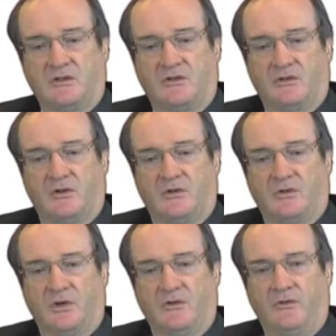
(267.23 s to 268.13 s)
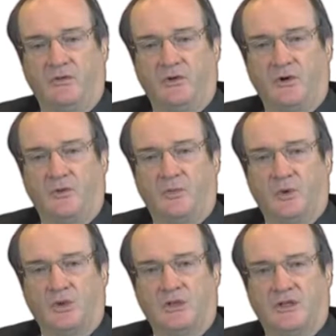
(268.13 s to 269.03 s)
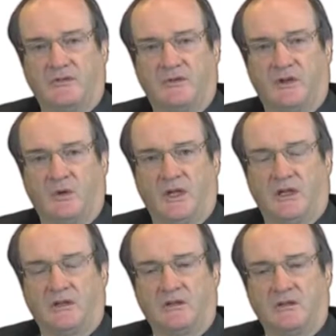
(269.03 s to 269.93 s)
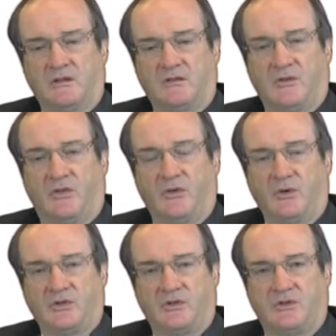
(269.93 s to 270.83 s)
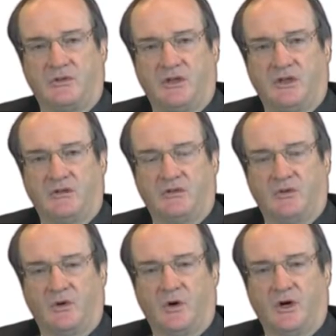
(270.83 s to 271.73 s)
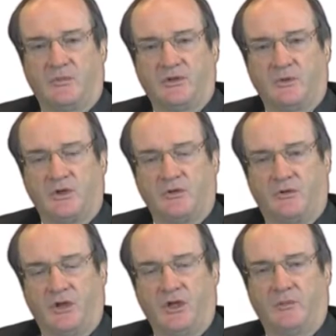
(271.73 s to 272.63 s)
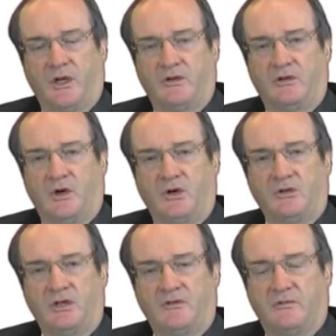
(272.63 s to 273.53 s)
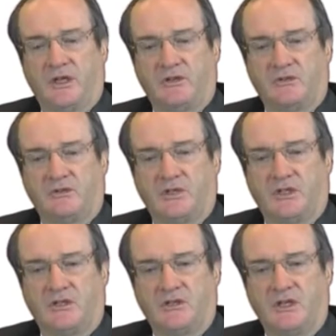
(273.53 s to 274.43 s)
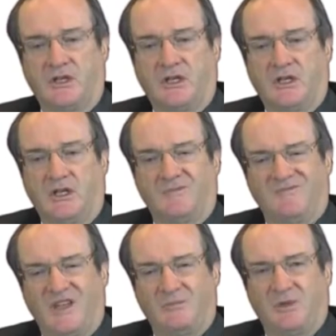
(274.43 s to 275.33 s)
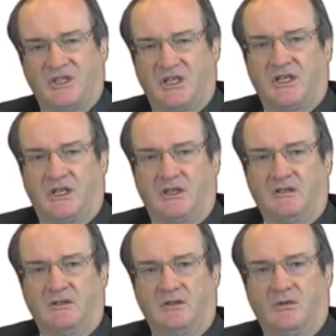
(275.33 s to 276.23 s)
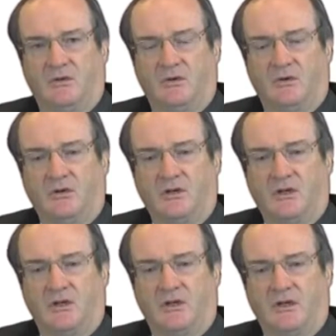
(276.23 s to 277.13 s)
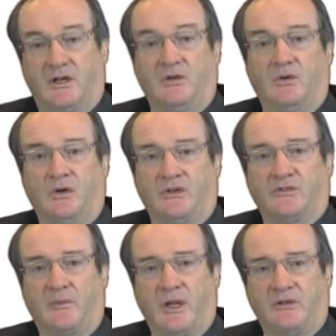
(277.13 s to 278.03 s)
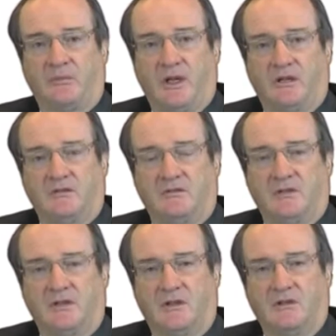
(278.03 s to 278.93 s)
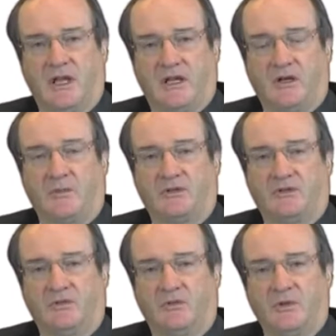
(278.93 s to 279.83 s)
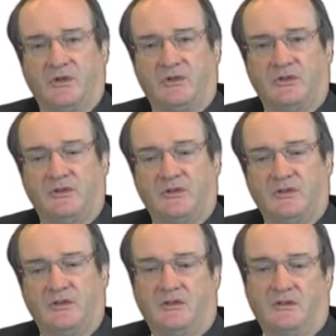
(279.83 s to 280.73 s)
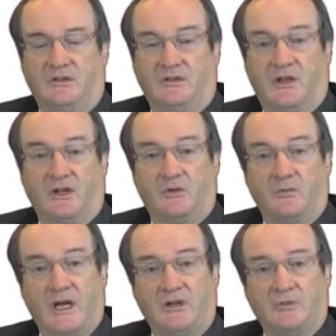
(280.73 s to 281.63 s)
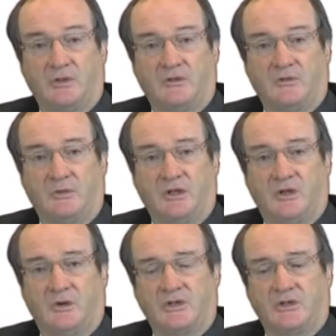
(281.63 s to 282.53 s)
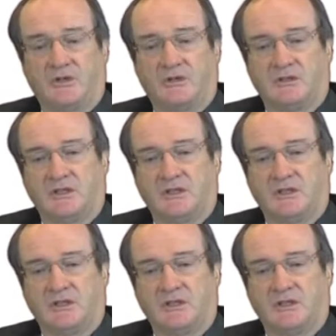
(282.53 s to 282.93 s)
So if you're not broadly following the thoughts that are in those requirements when you're thinking about your own informational needs, implicitly you're ignoring some aspect of the economics of your business. Is that good management, would be the question.